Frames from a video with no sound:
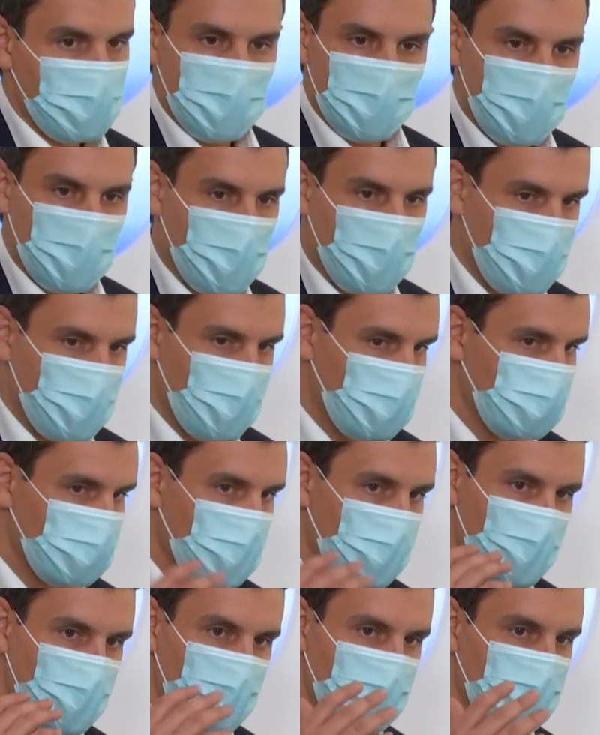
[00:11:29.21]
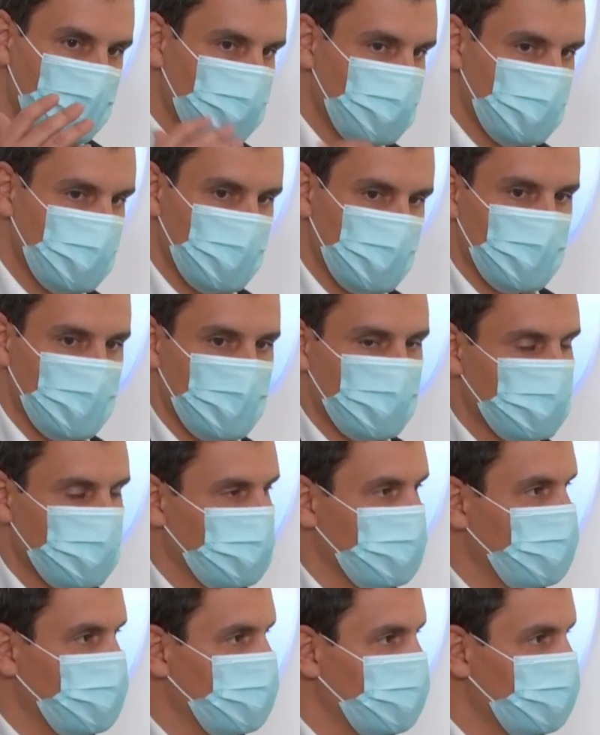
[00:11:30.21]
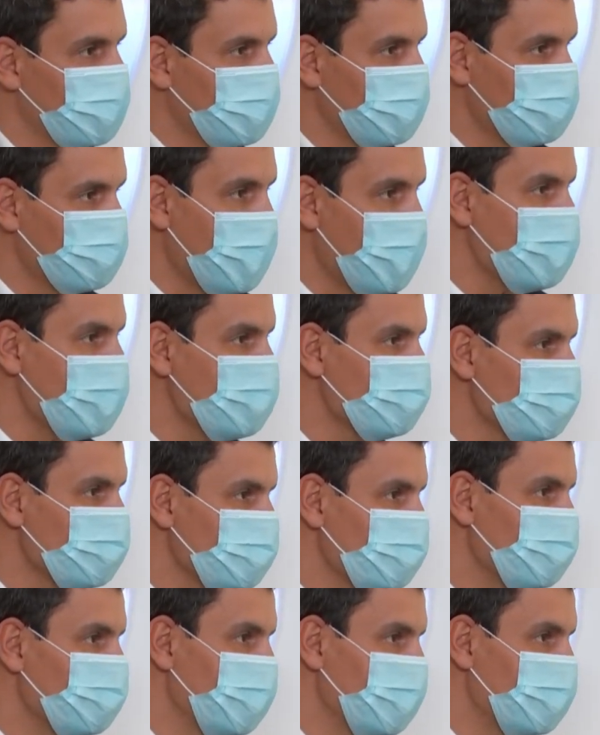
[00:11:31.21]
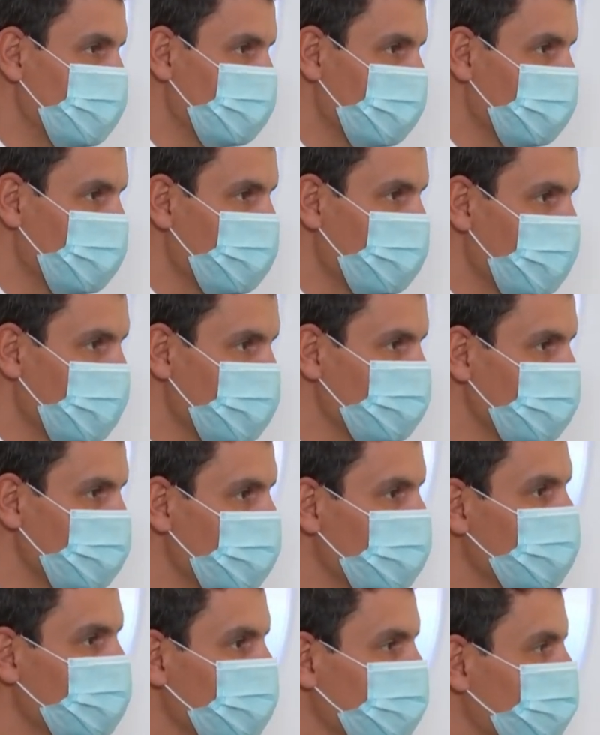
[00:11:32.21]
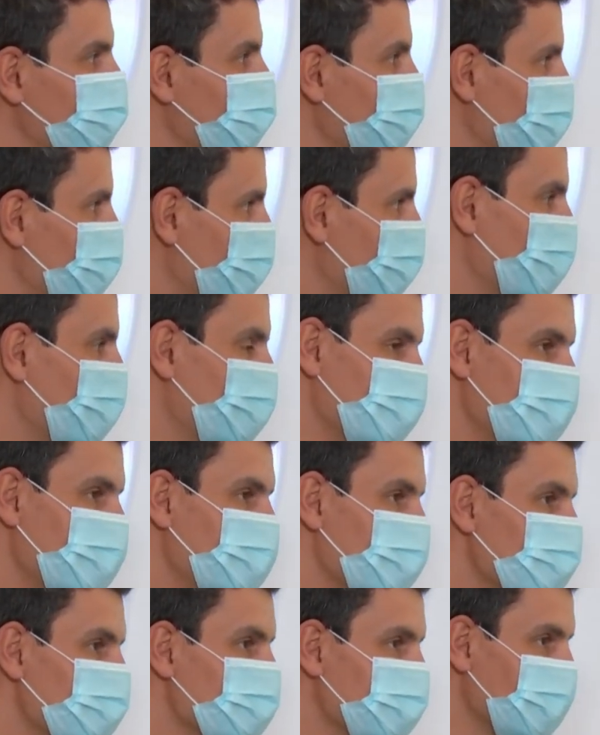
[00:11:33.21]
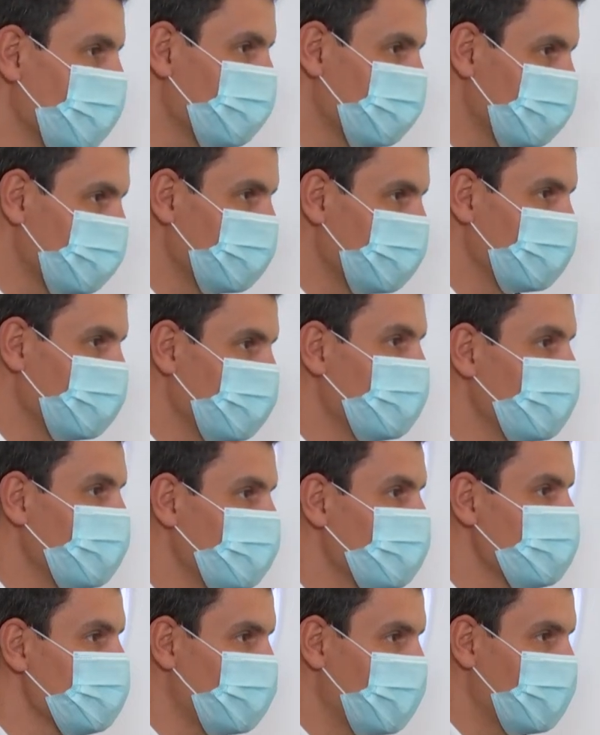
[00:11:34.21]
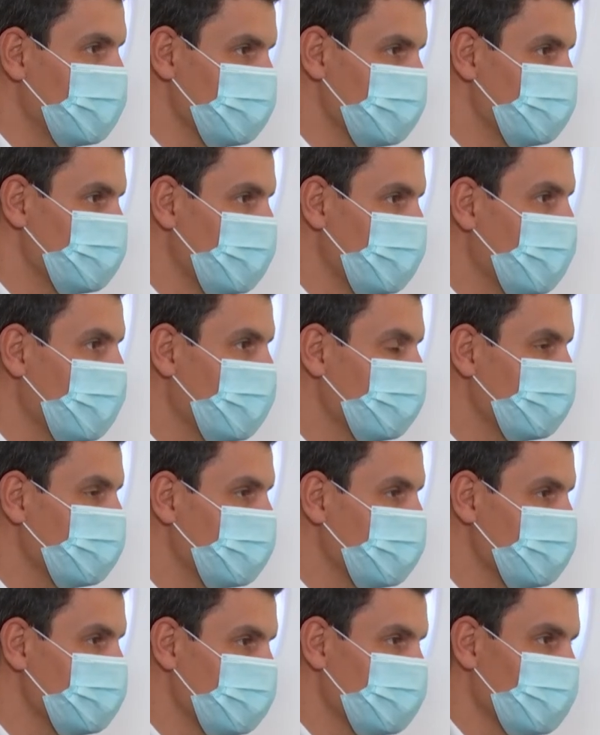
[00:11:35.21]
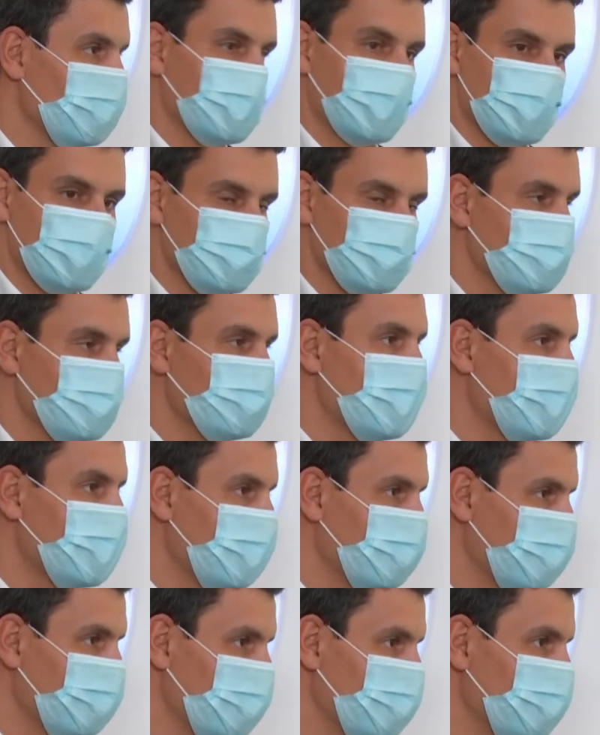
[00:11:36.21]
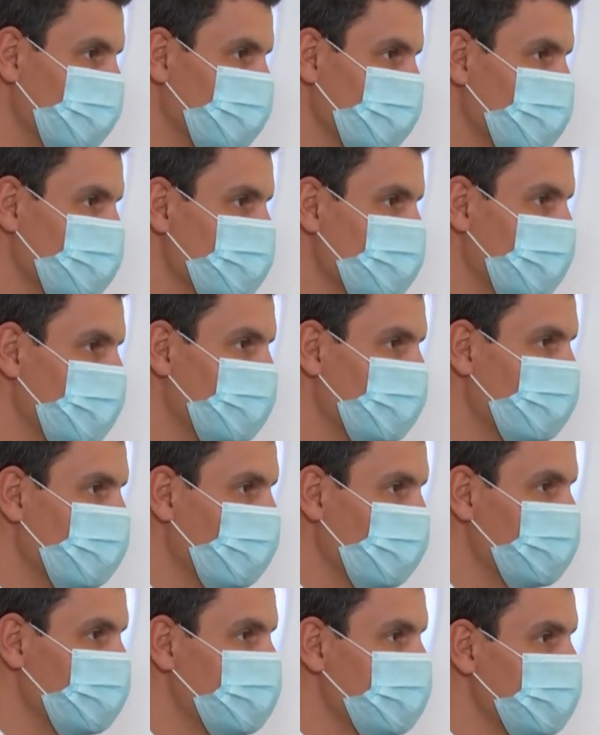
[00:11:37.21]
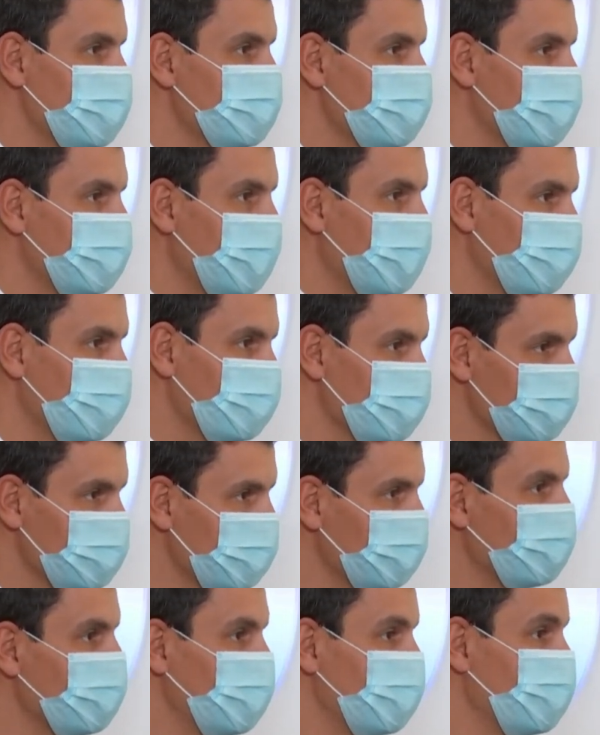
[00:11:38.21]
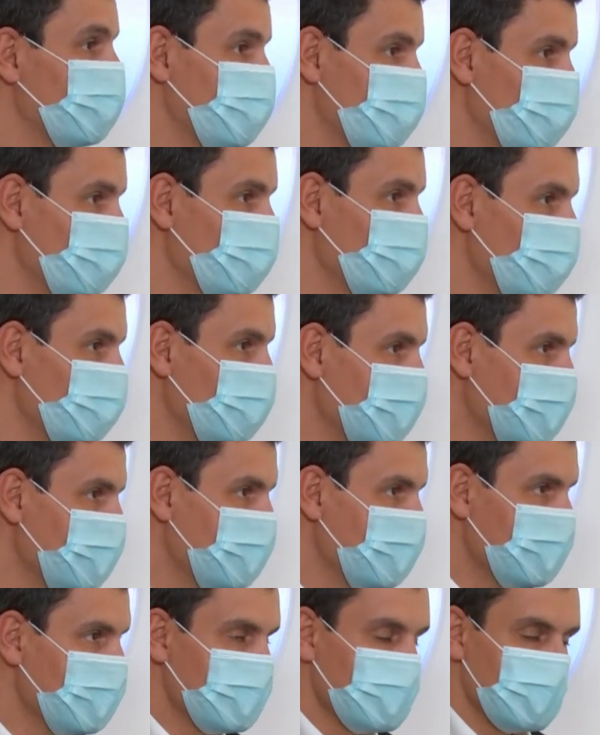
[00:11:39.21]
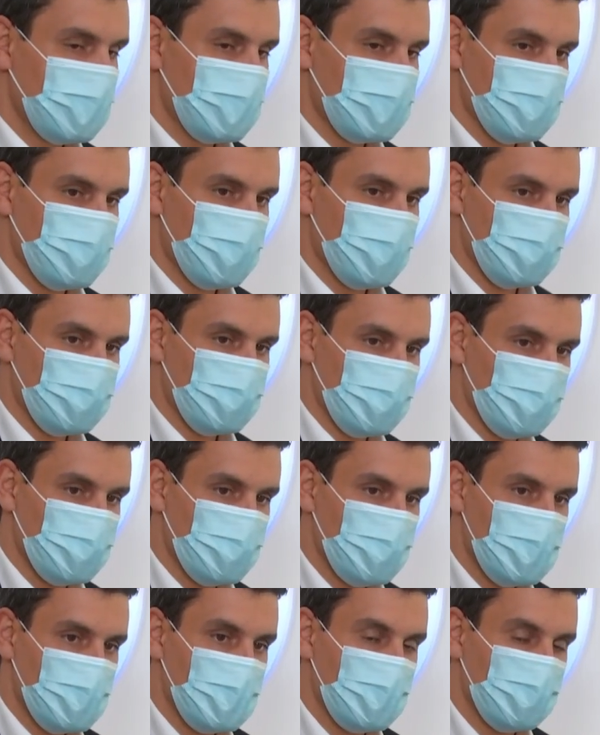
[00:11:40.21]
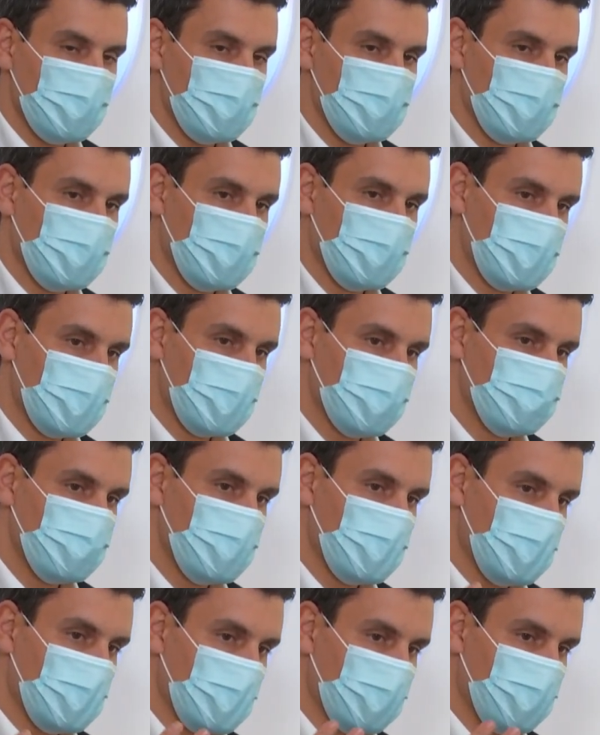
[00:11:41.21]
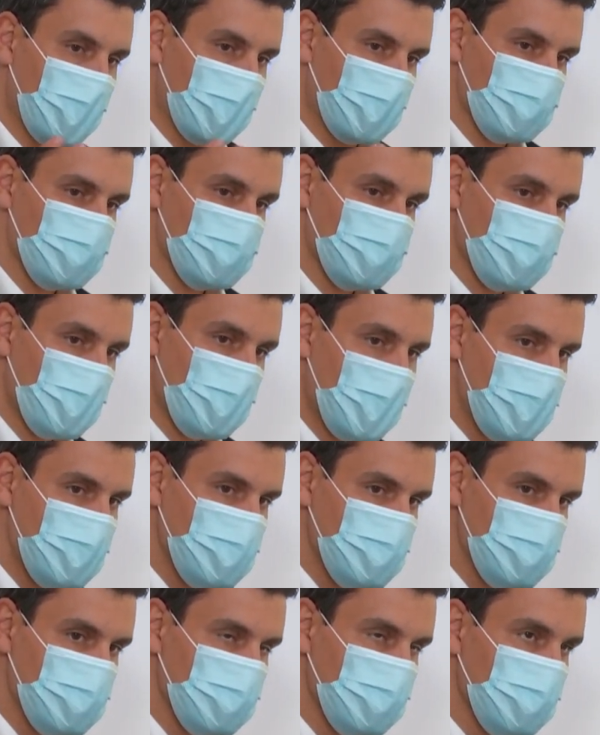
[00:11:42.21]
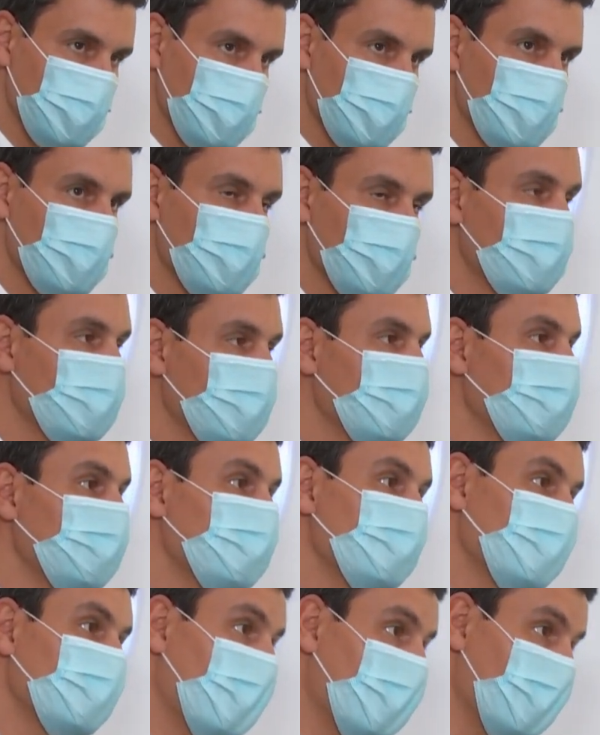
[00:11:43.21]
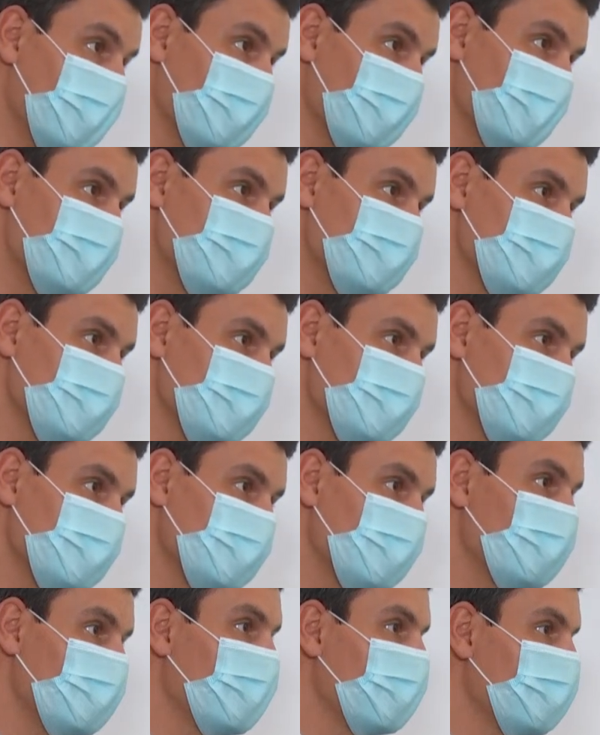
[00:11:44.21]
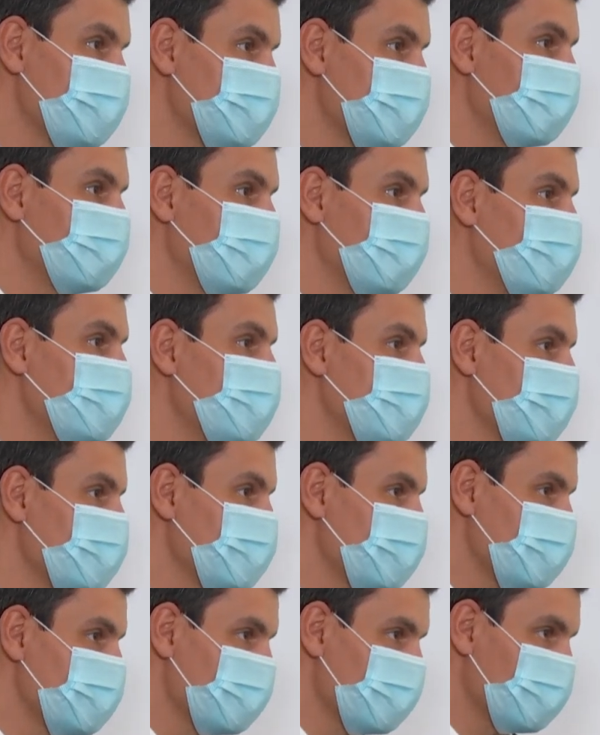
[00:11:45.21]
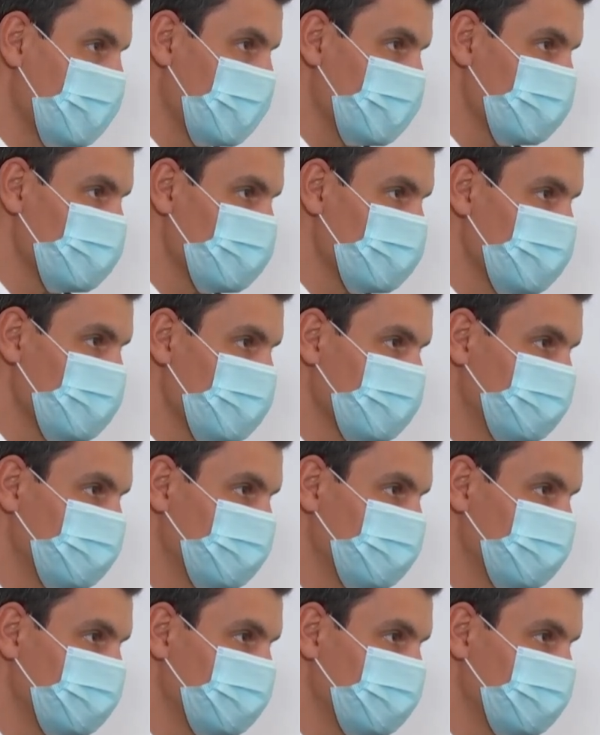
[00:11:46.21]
You know, we all know that if you're looking for a range, but you're on a budget, you're going to be suffering in the space that you have. And it's not extremely comfortable to be spending more than 16 hours in a tube, a small tube. If you're talking about a space, on a budget, you'll always have limitations with range.